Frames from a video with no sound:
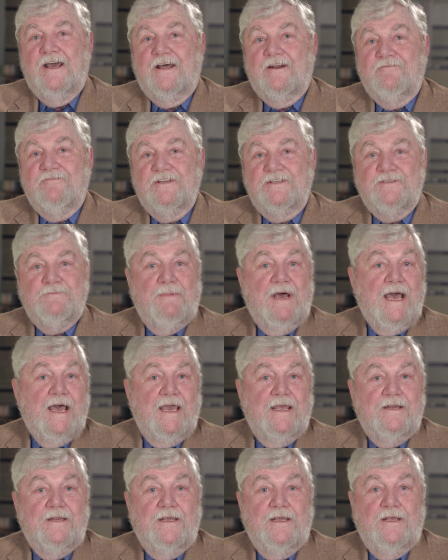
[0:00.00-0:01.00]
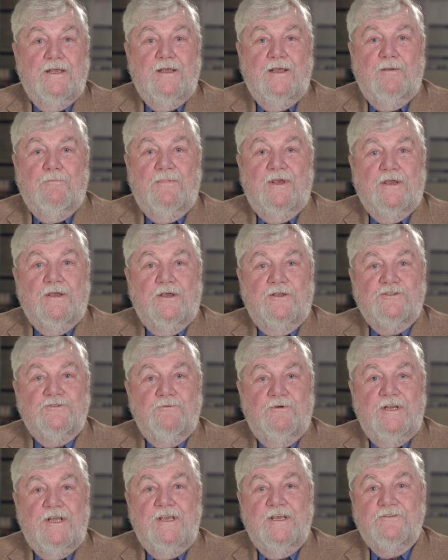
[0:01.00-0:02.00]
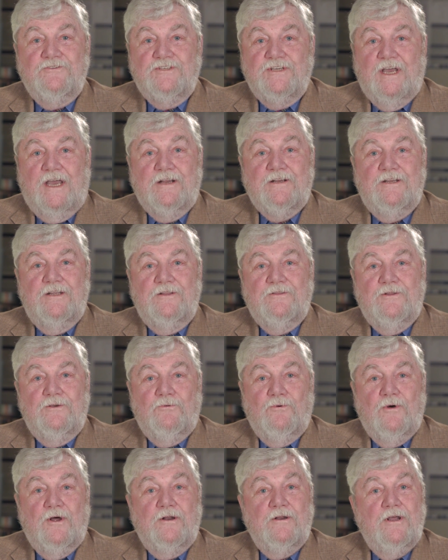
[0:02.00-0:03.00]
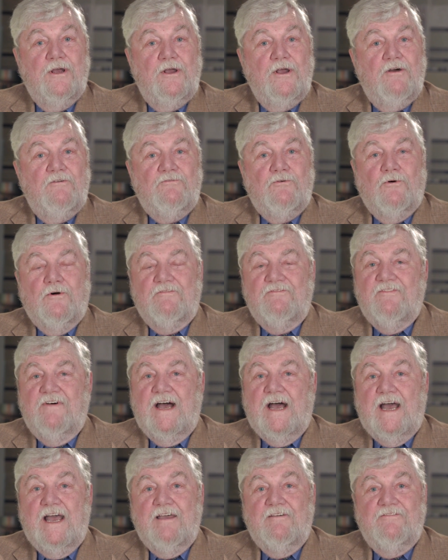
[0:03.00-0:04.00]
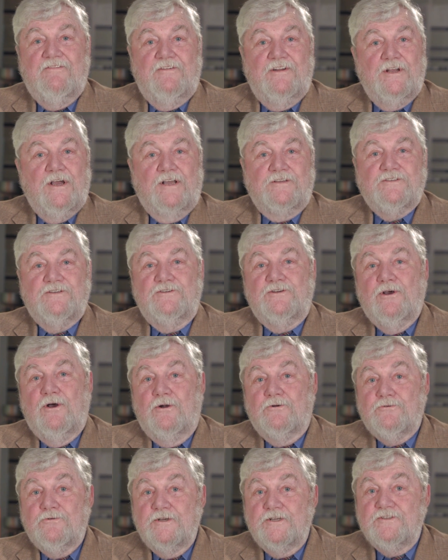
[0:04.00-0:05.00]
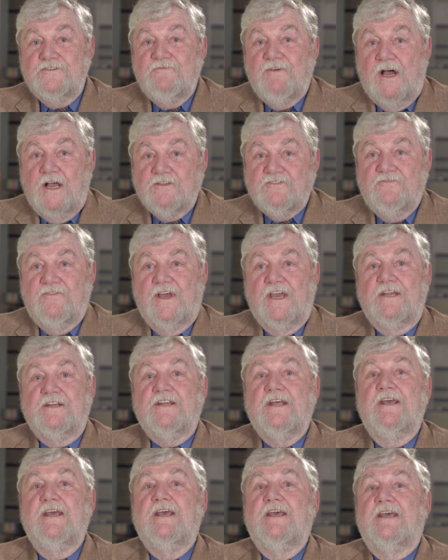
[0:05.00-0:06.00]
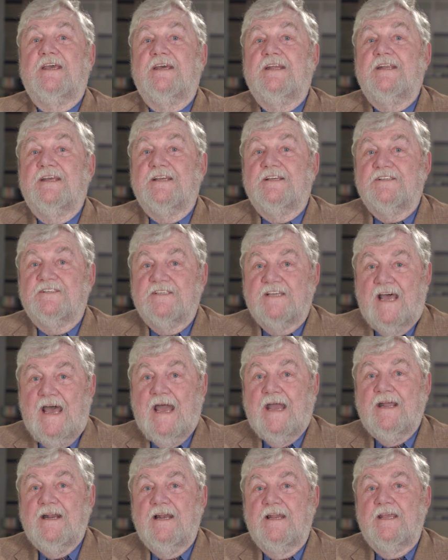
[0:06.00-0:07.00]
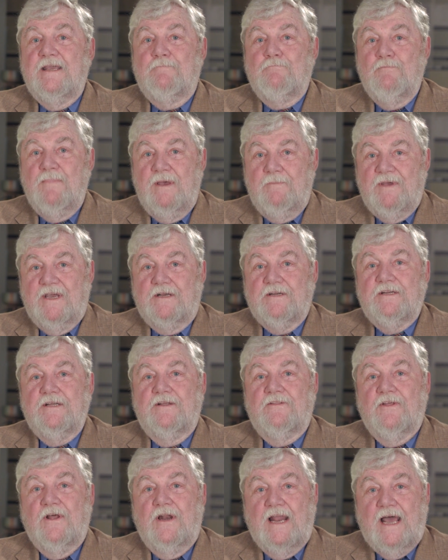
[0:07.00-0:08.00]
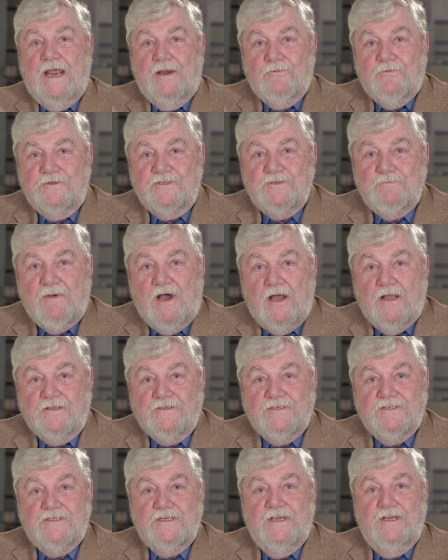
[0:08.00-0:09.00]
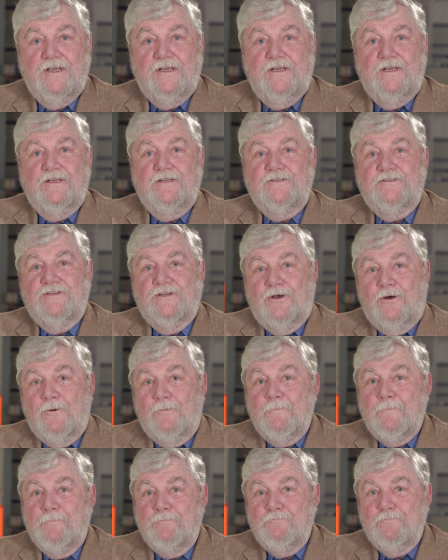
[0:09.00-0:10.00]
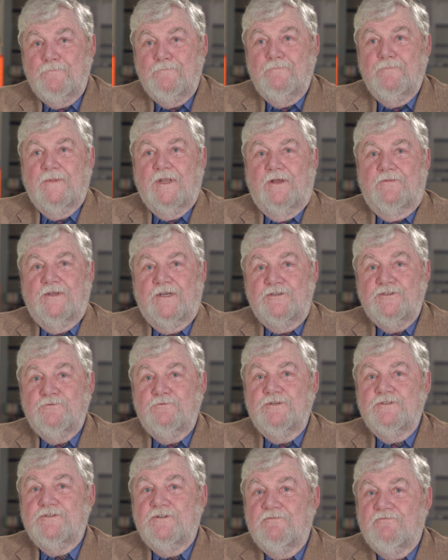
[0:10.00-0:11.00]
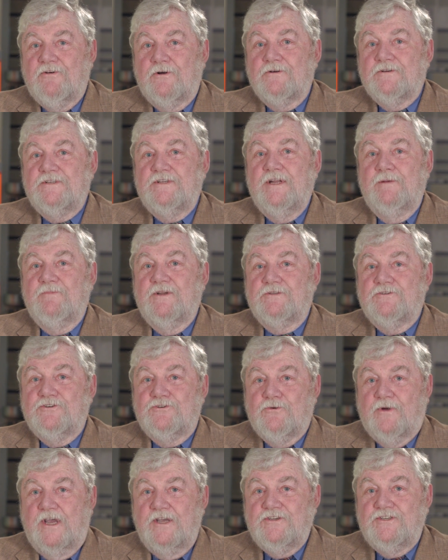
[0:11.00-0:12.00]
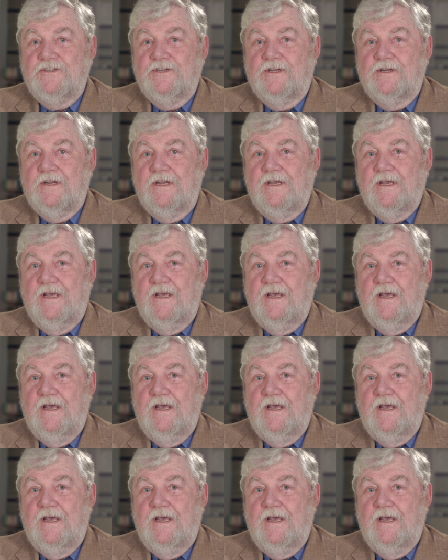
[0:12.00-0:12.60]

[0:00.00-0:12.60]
out of his mind, because when he injected the 1,4,5-inositol trisphosphate, it exactly mimicked the light response. So this was the first demonstration